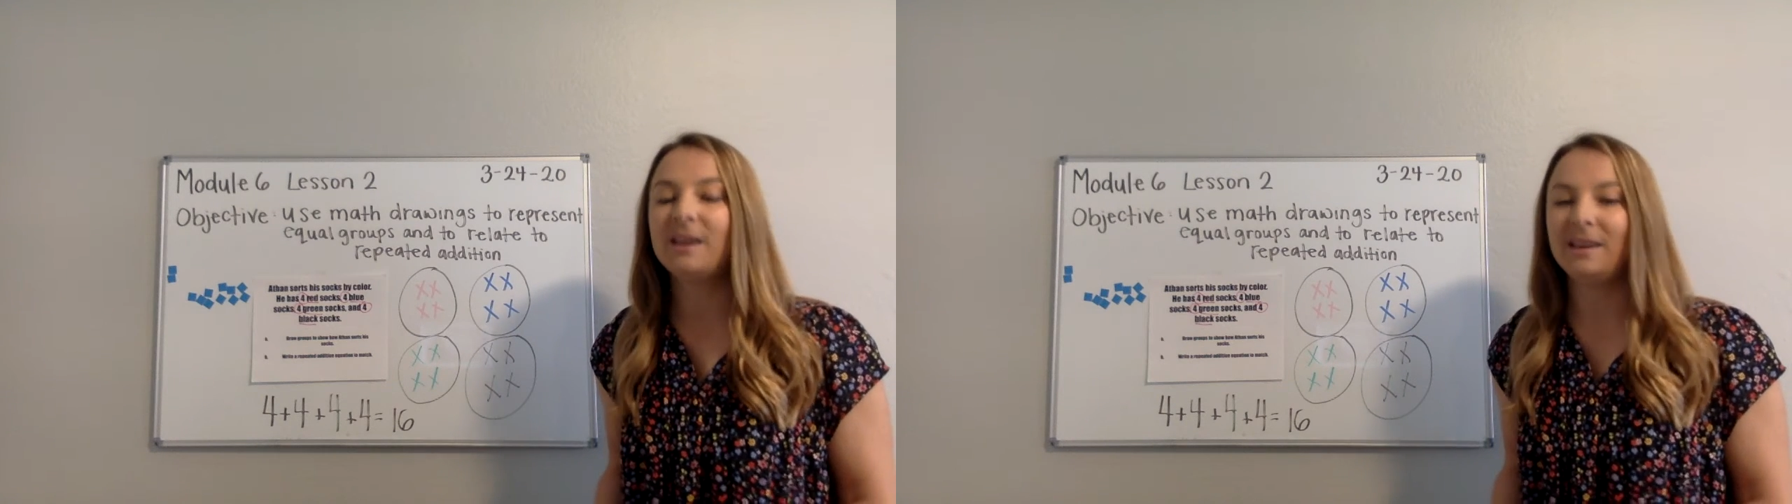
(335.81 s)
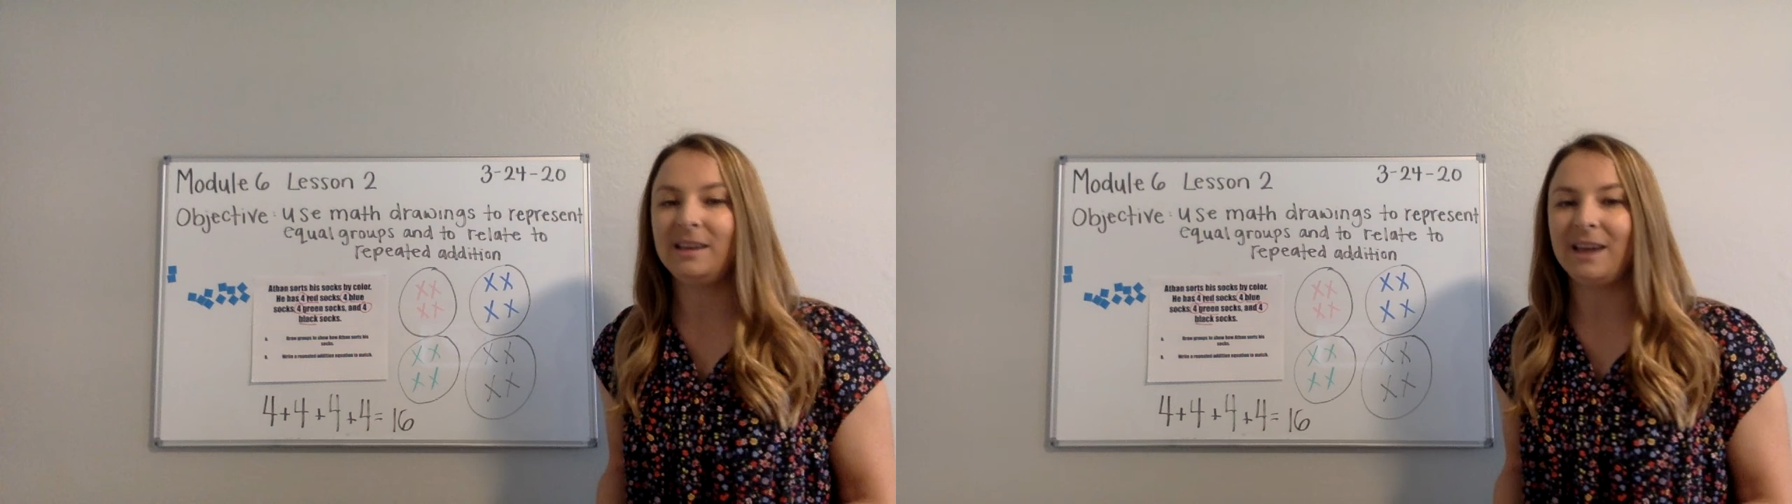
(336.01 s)

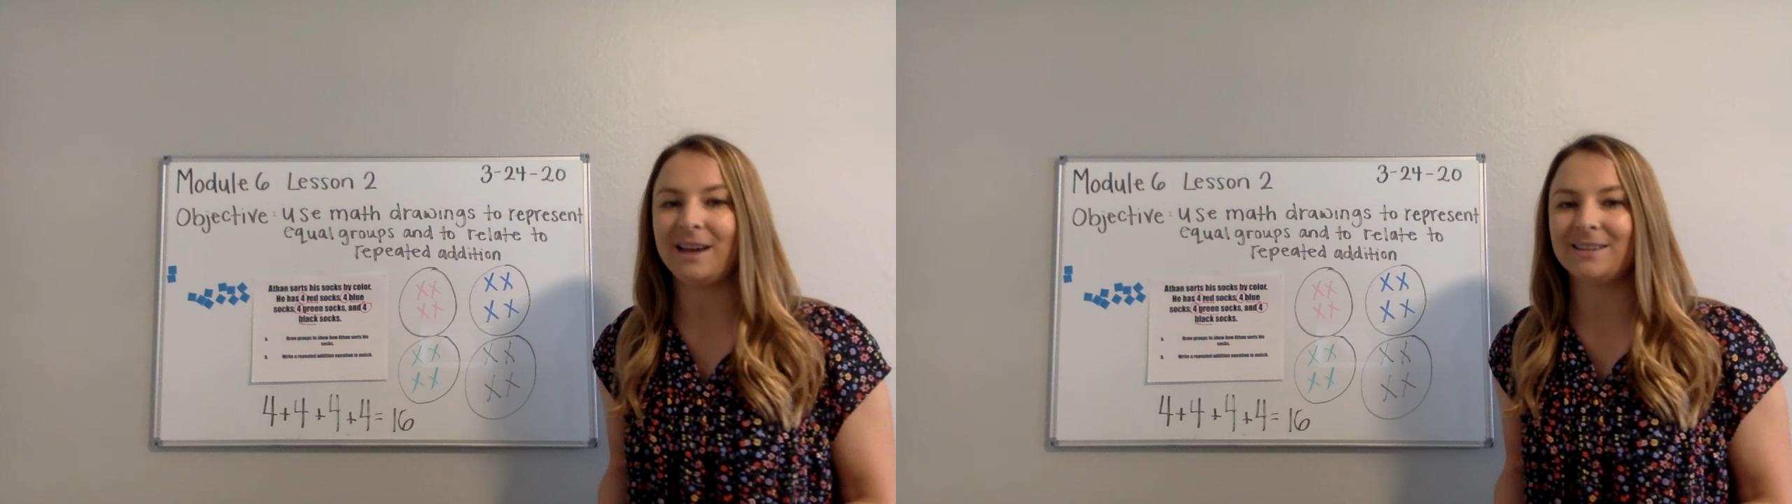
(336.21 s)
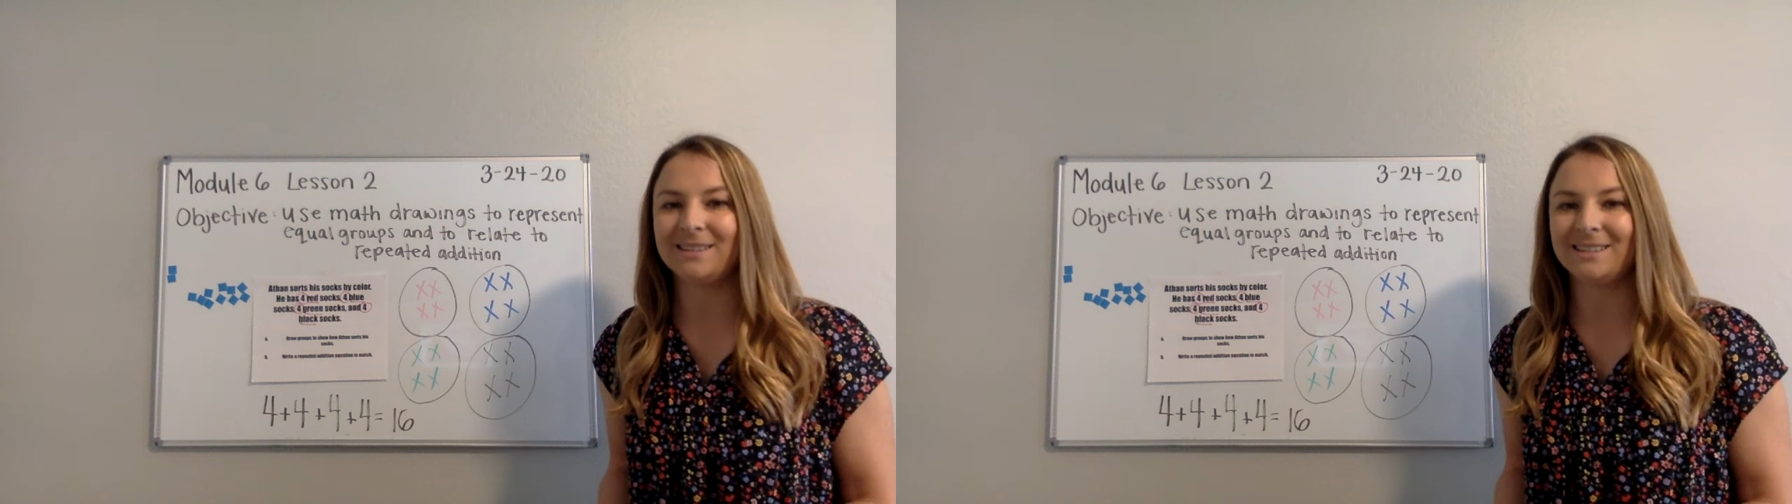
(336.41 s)
He has
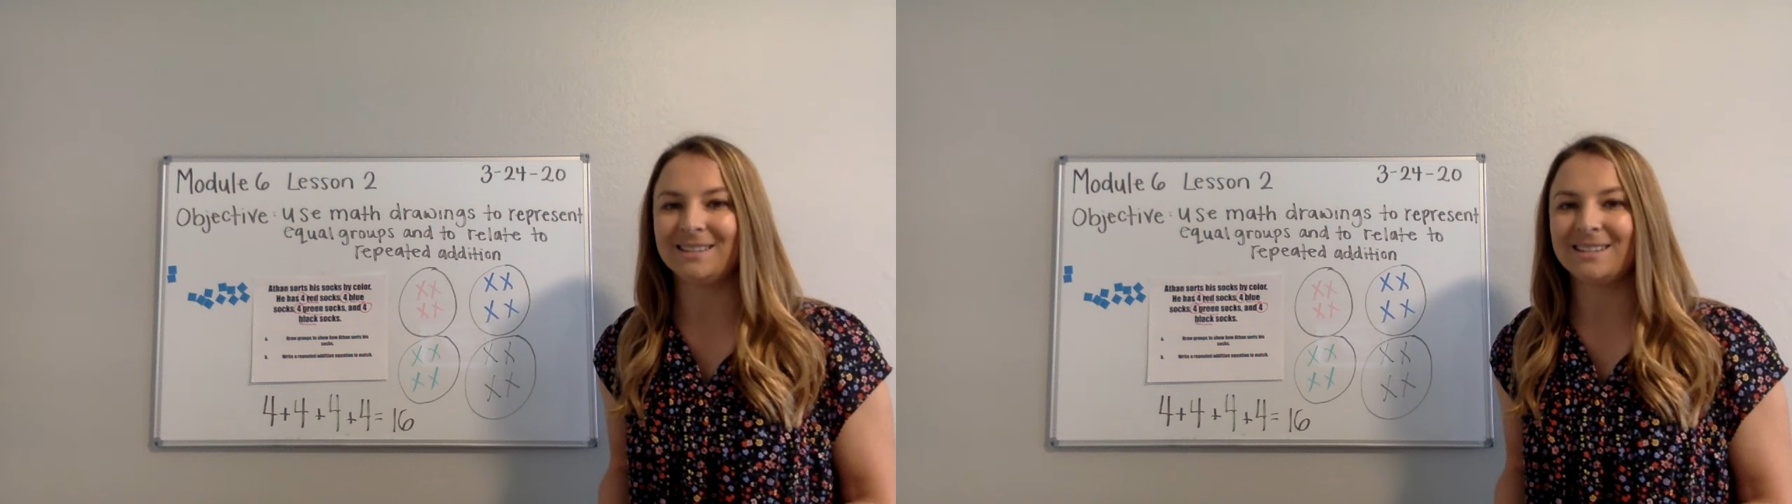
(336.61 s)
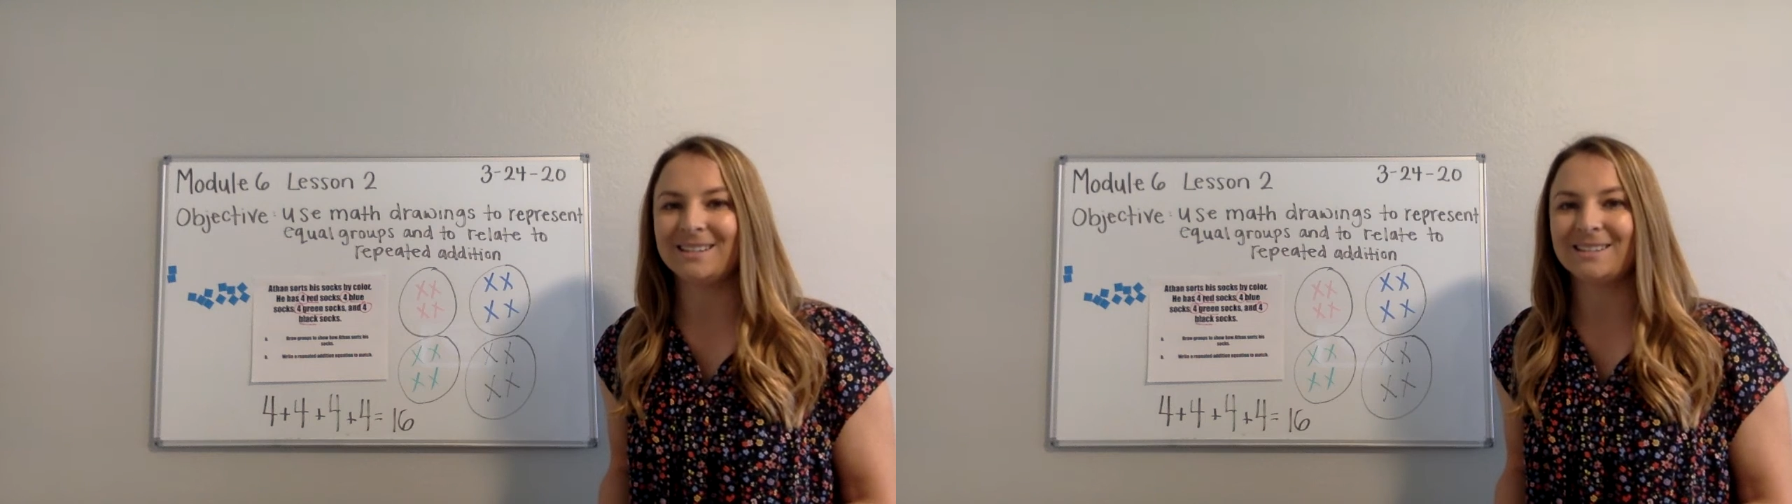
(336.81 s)

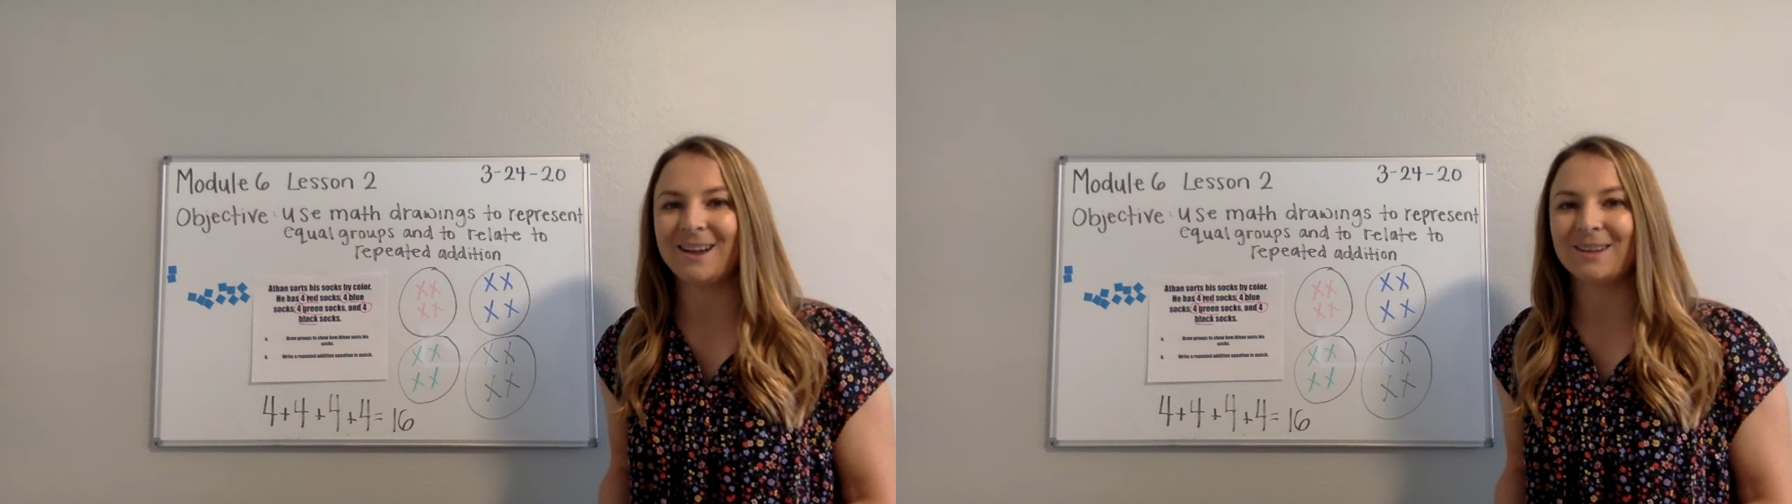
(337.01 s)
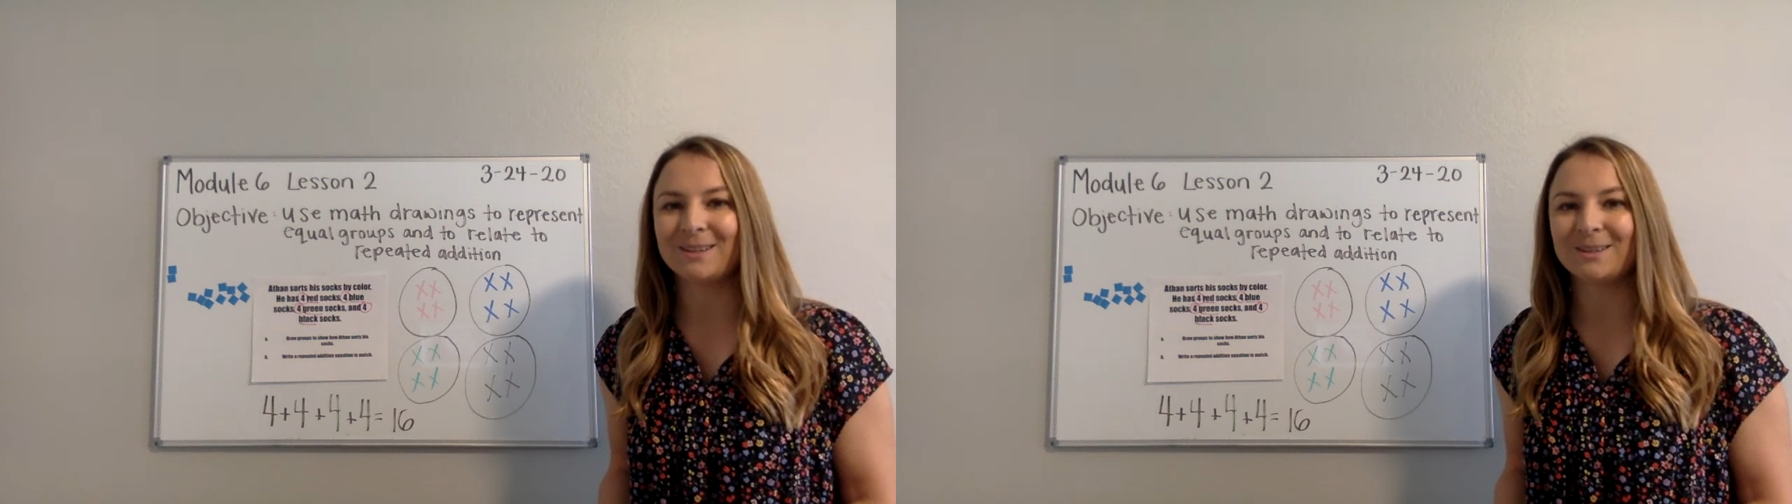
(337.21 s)
16
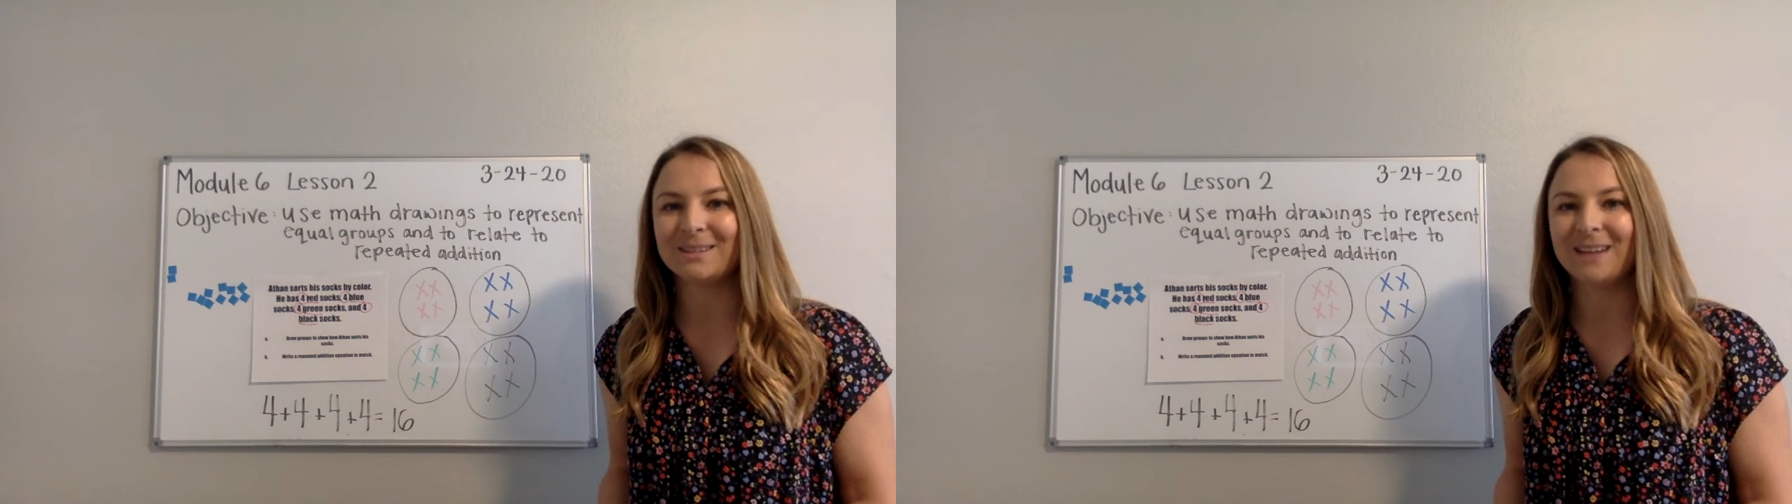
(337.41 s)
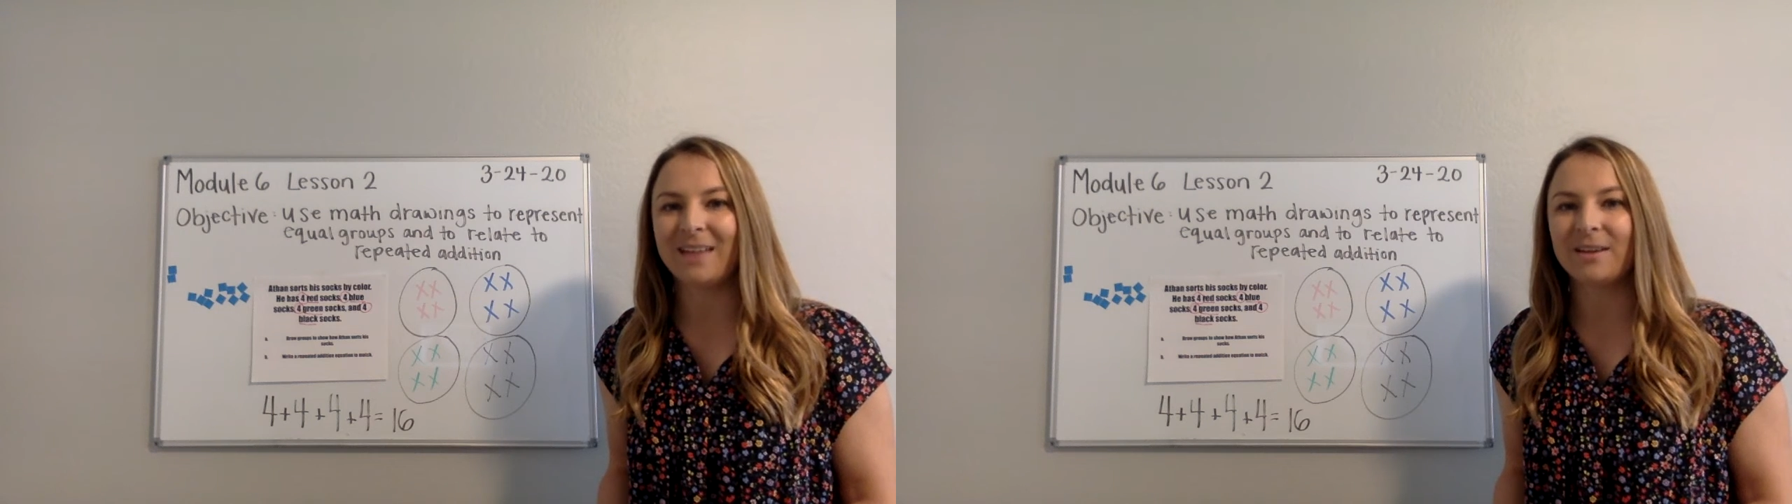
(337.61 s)
socks
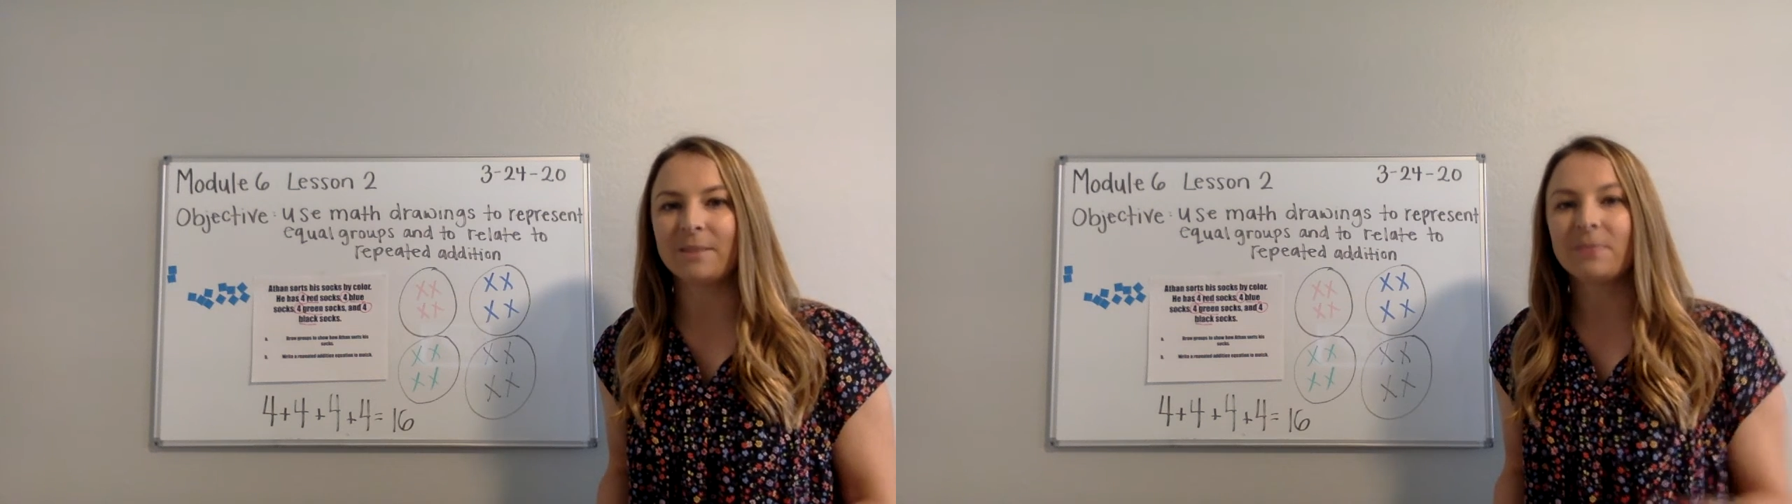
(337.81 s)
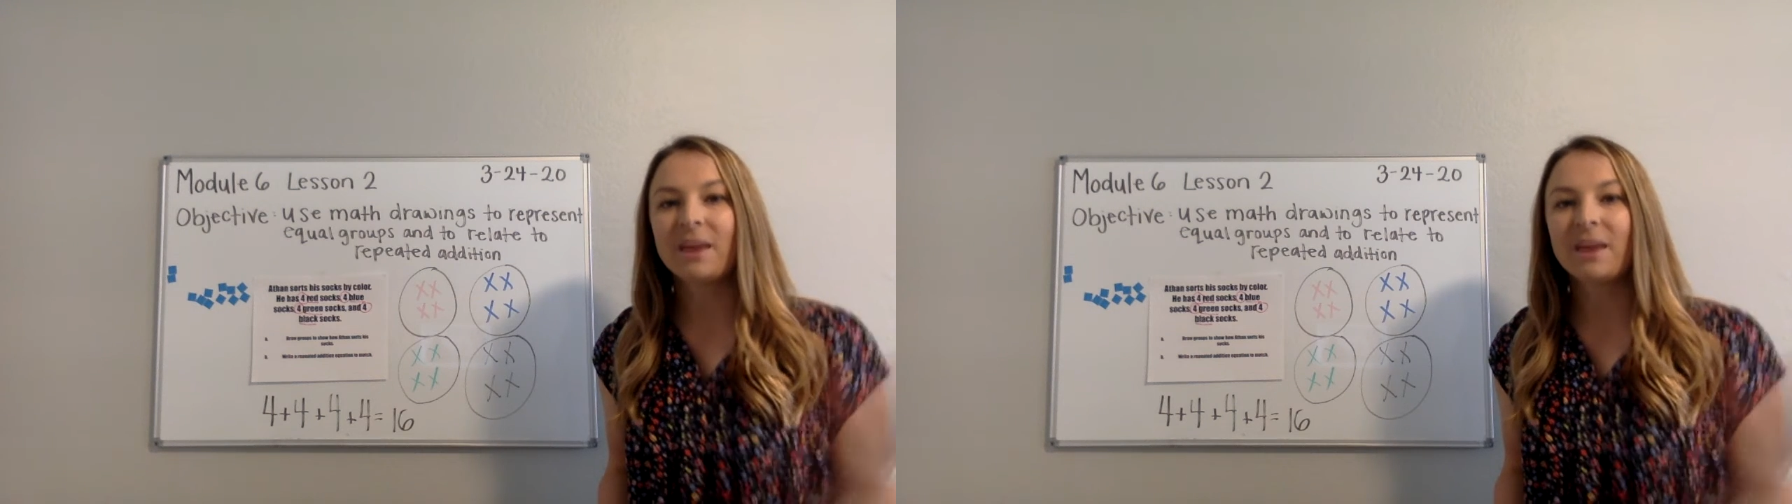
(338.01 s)
altogether.